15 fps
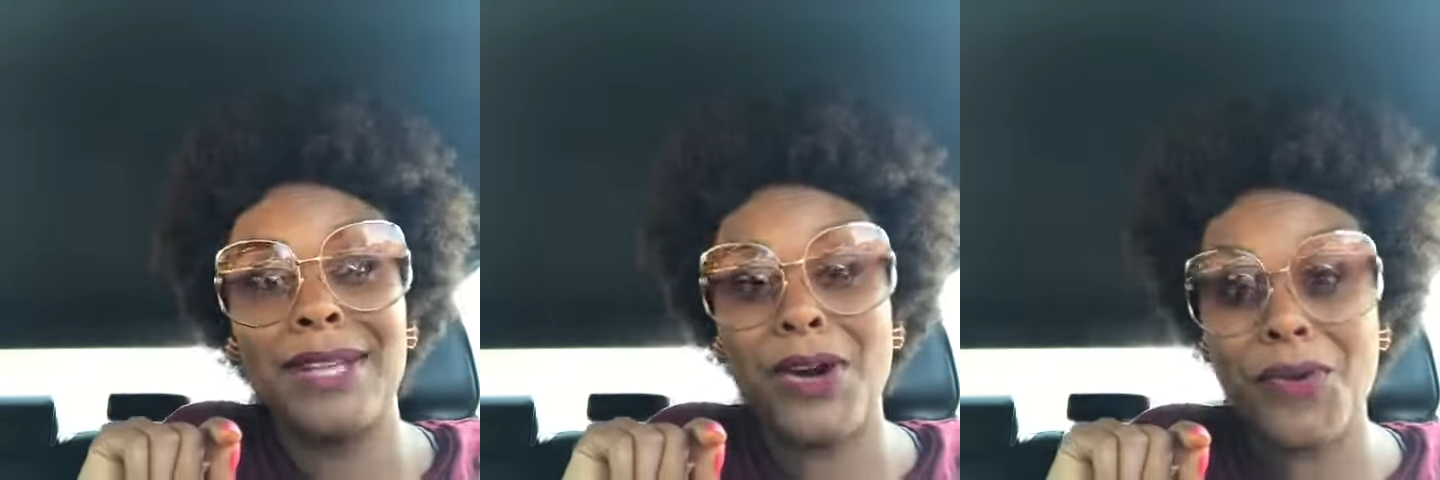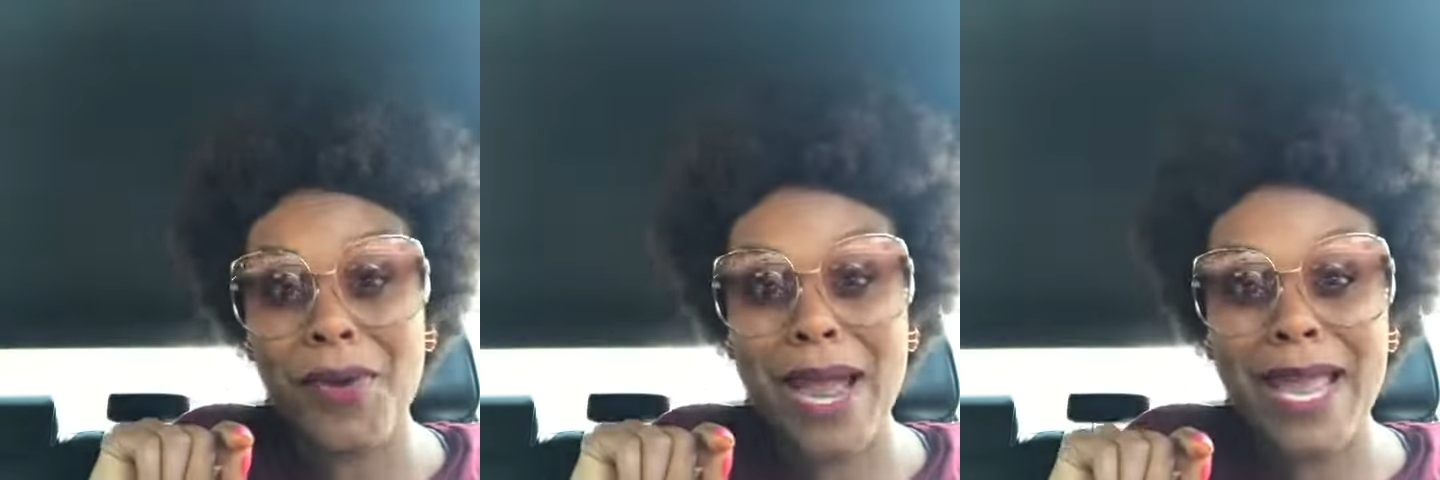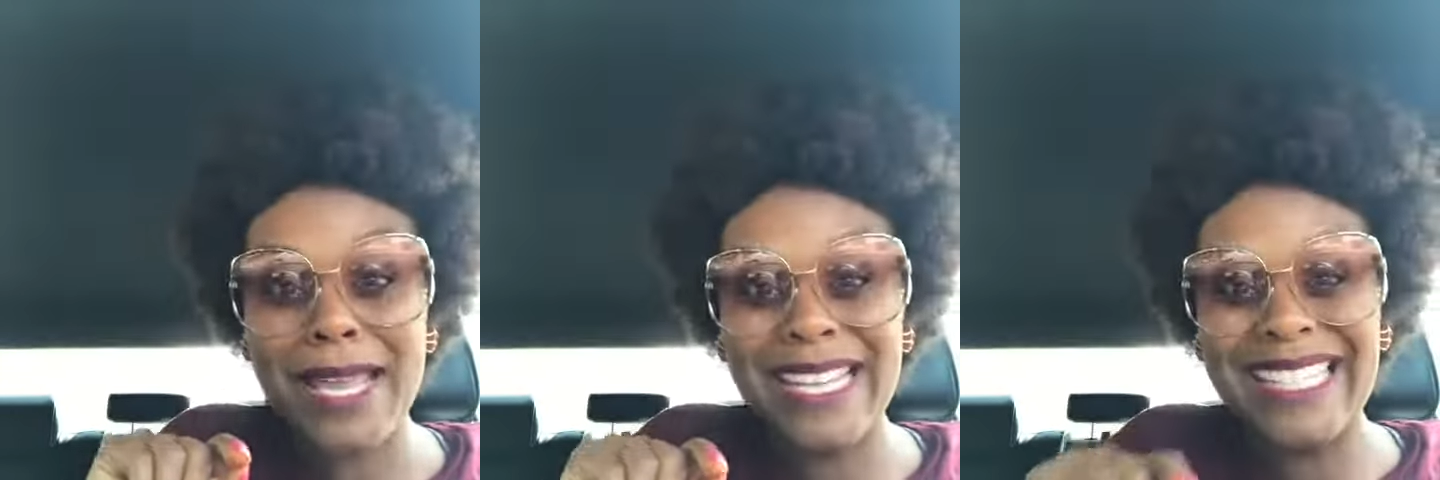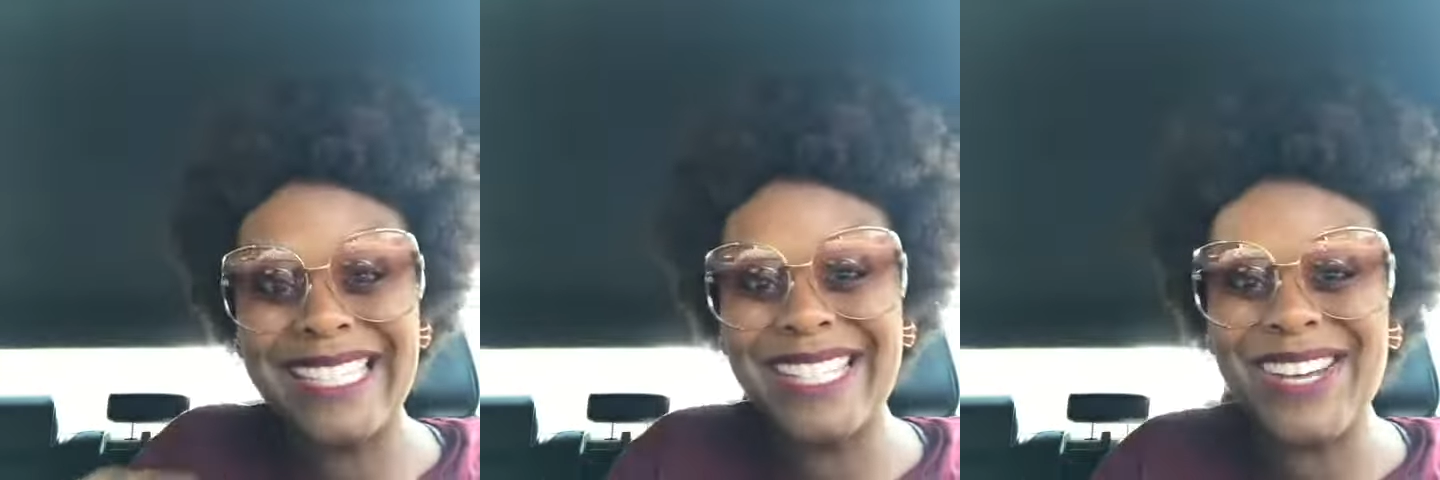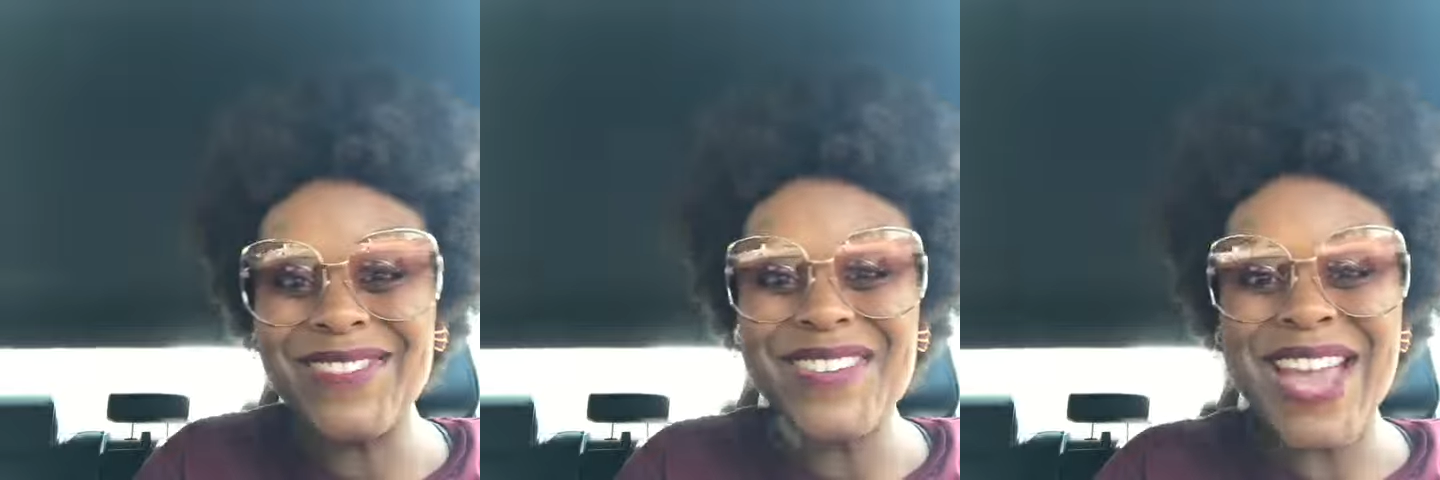All right?
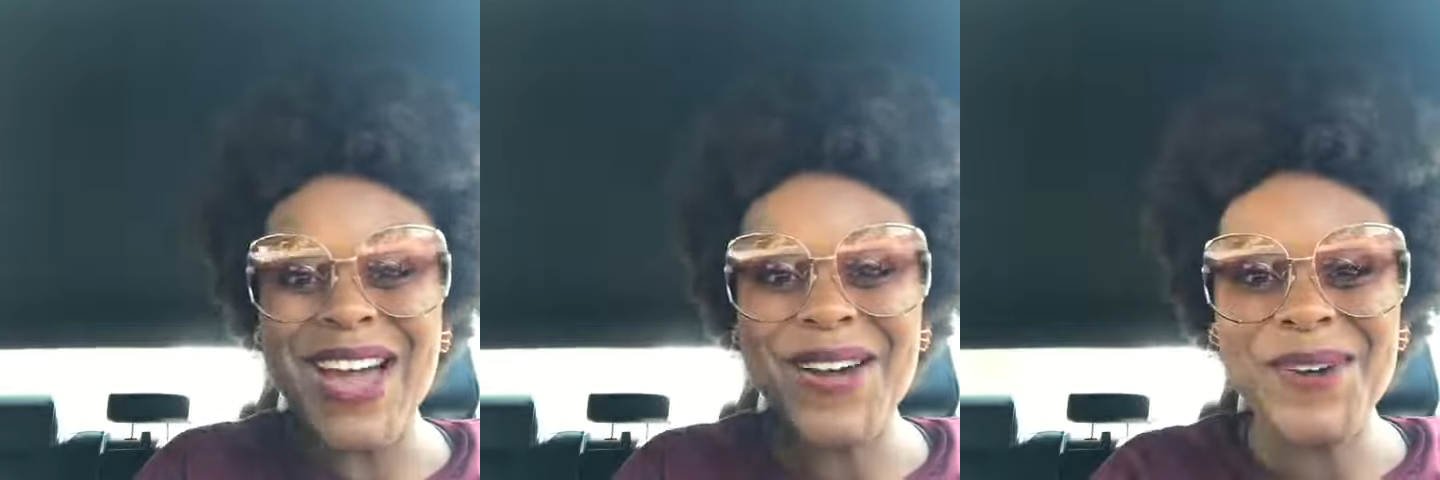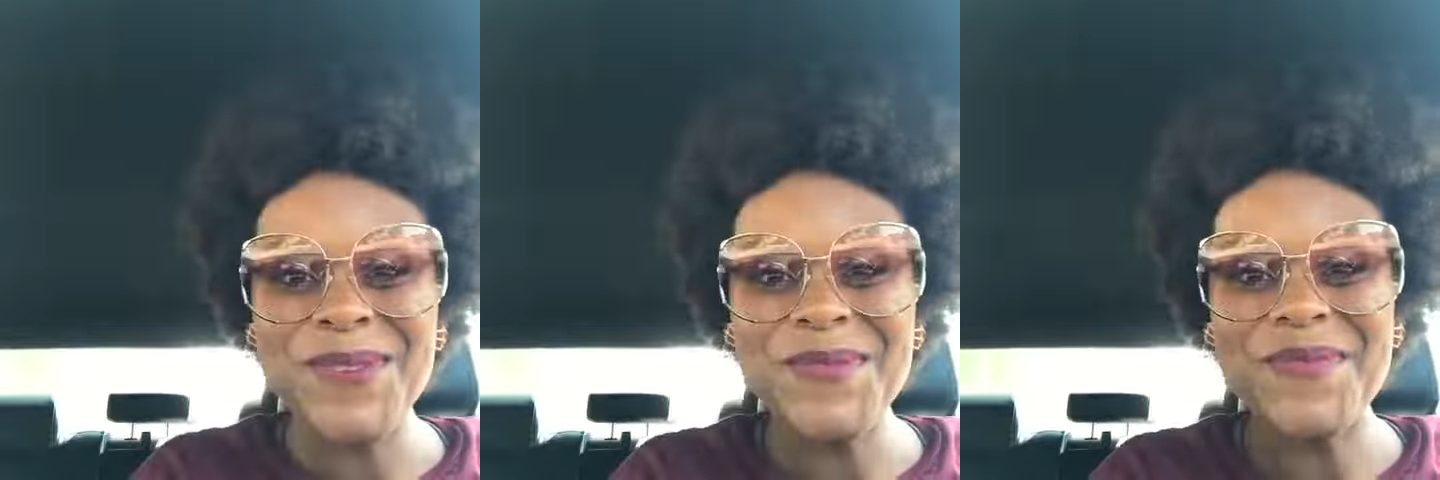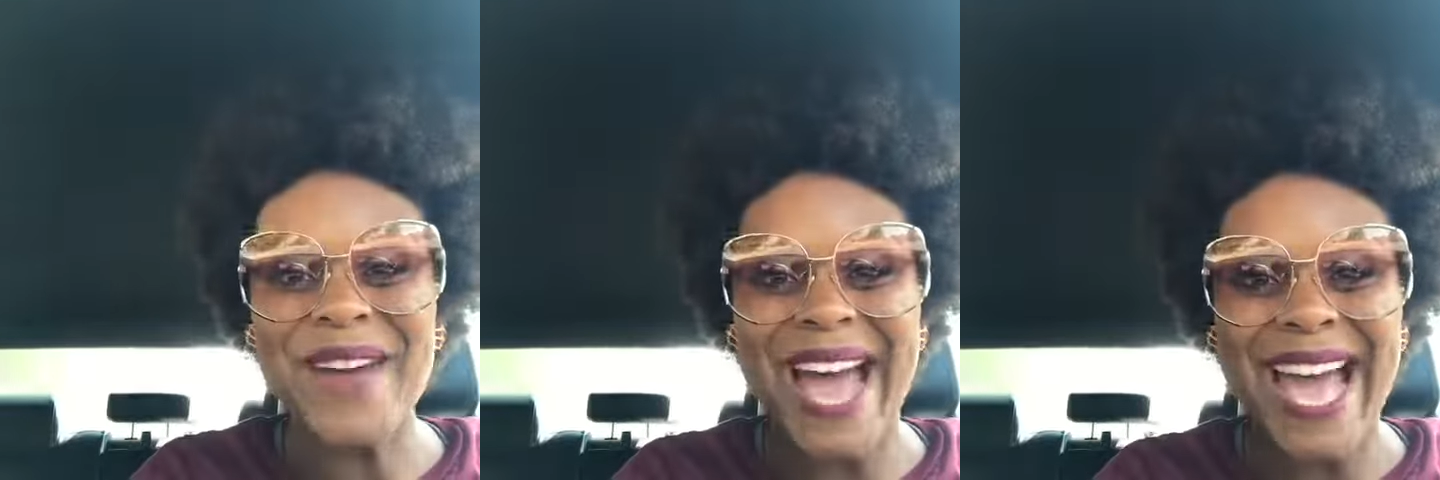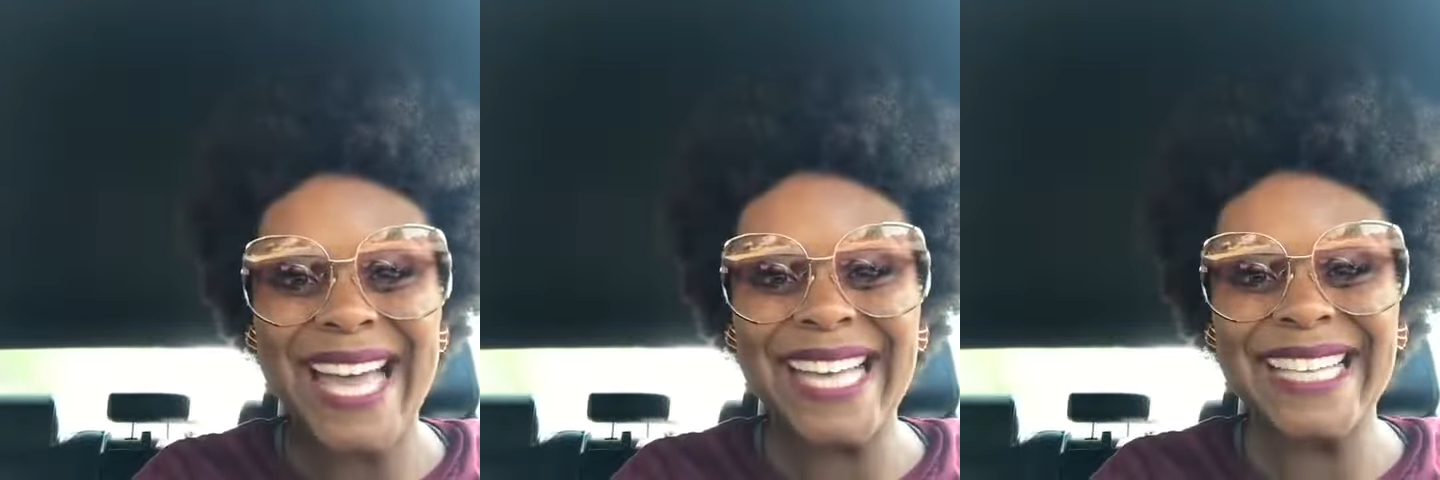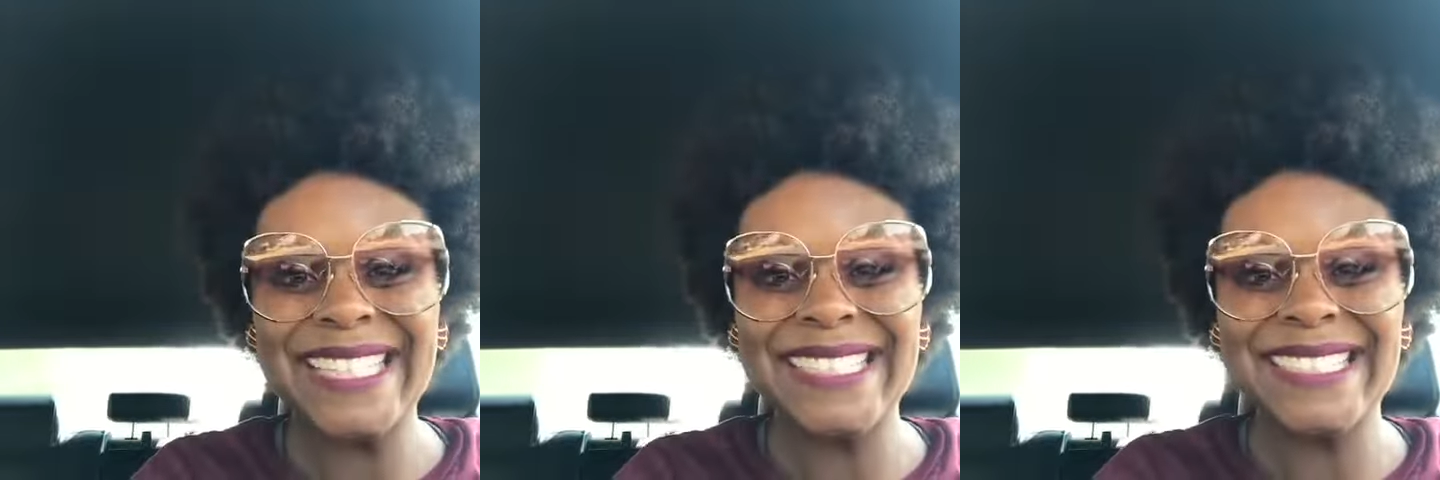Love y'all. Bye.